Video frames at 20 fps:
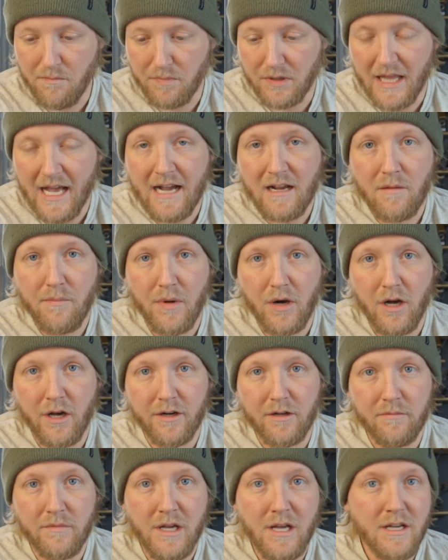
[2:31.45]
black
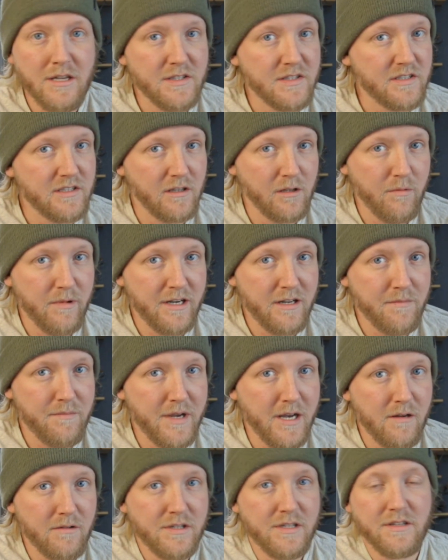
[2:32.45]
bottom, silhouetted
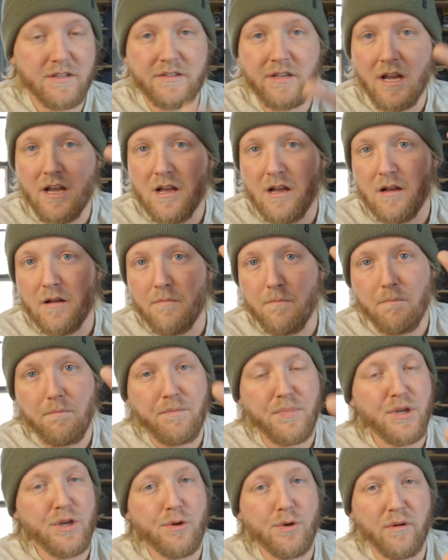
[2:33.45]
mountains,
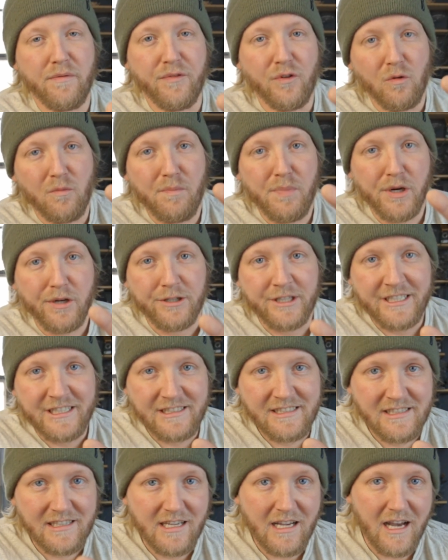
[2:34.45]
beautiful burning
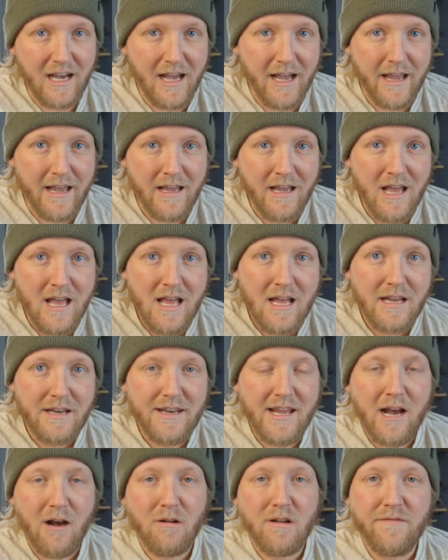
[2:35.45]
sky.
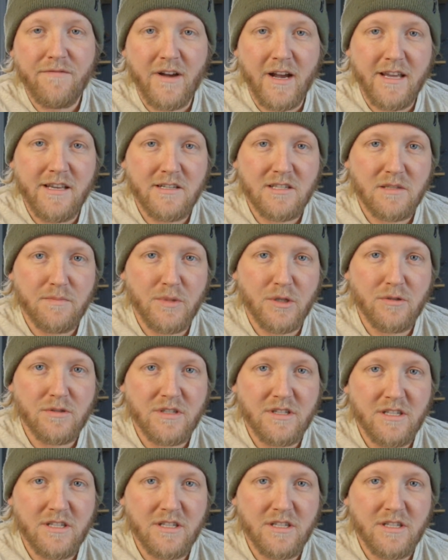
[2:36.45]
Now, if I expose